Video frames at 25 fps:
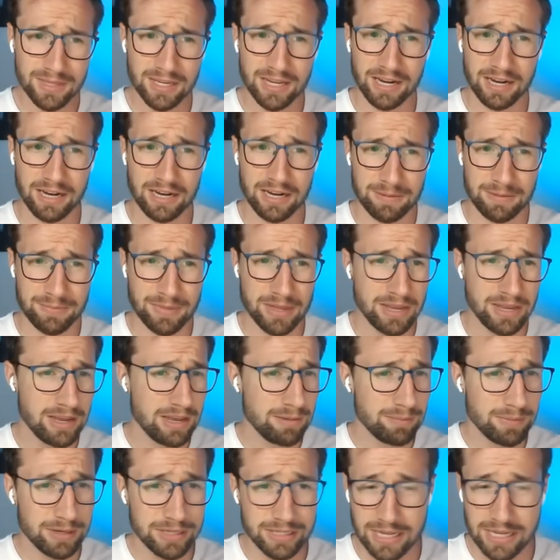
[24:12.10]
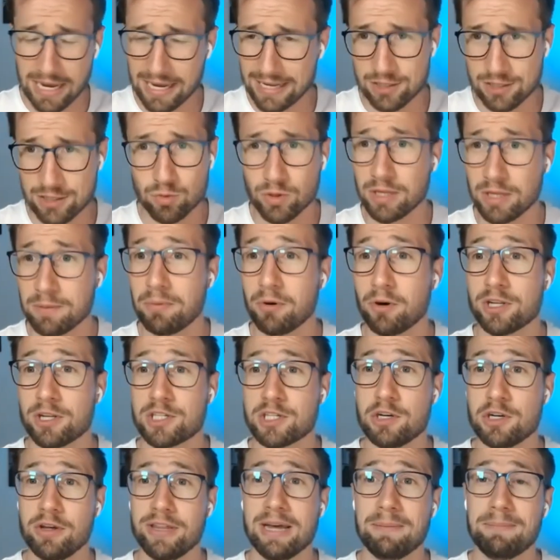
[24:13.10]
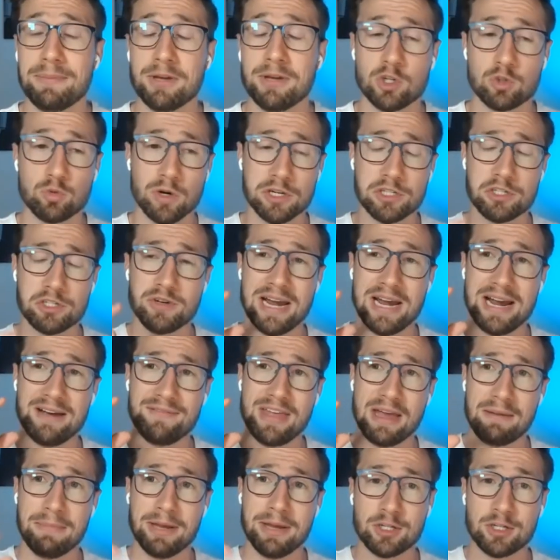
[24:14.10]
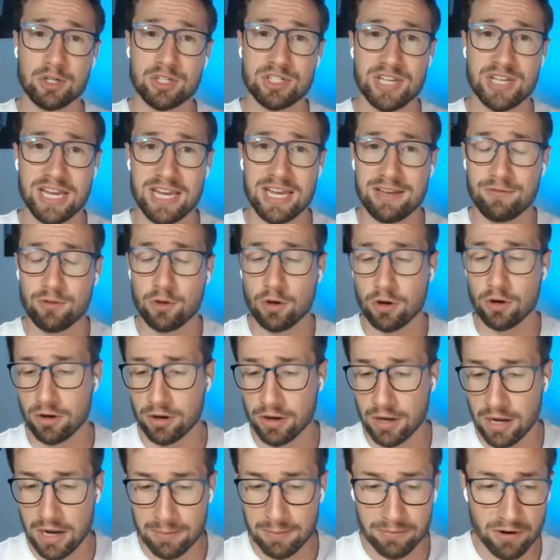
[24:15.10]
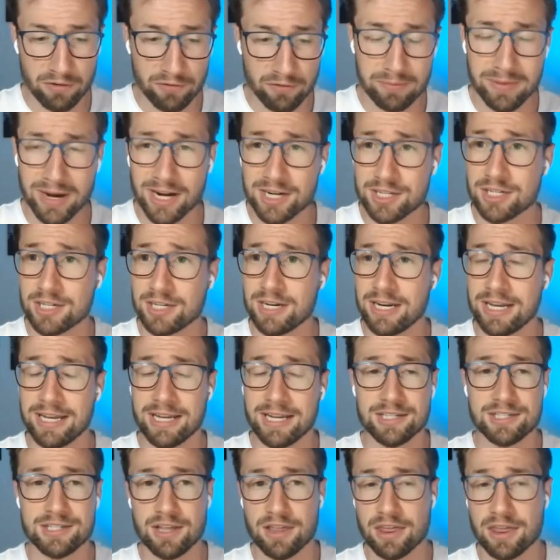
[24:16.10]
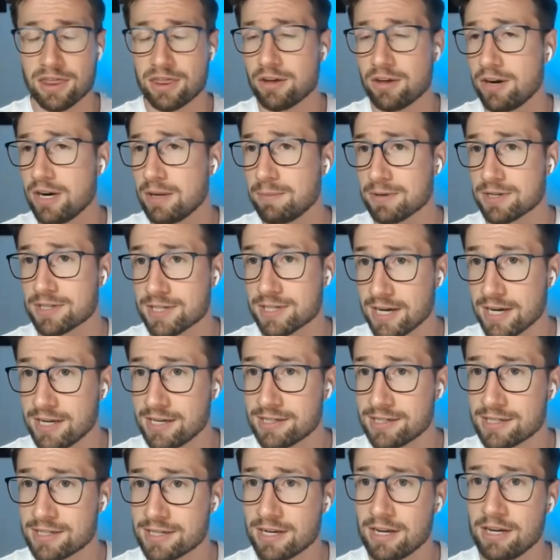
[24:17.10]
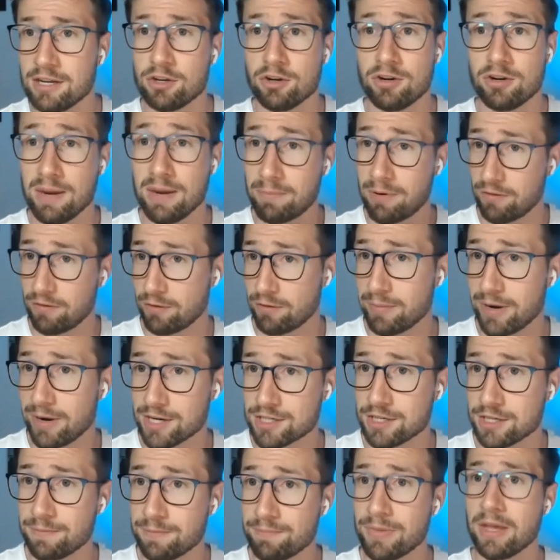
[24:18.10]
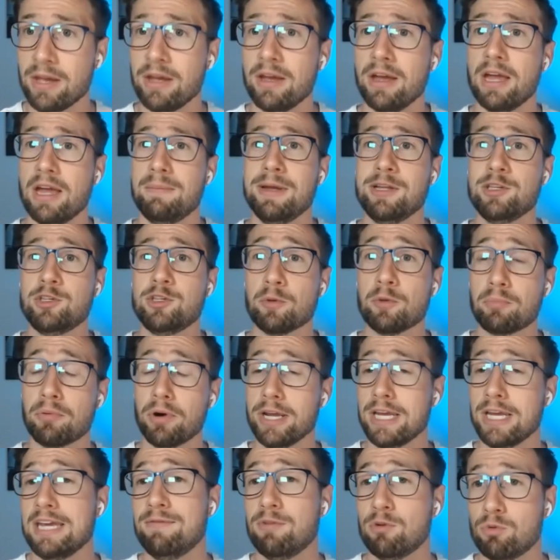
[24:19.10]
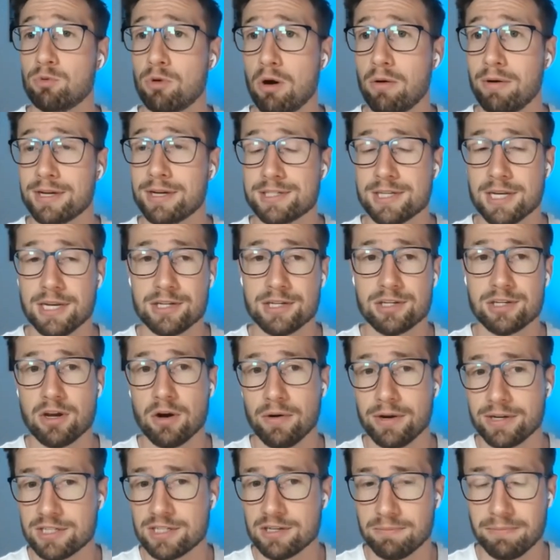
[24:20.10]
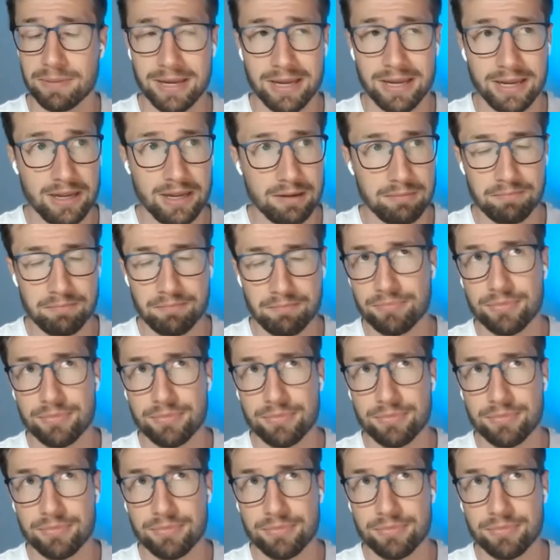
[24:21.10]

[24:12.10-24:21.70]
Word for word: Um, but yeah, it's really important to know that because once you have that metric, say if your profit margin is 30%, your net profit margin, it means your break even ROAS is going to be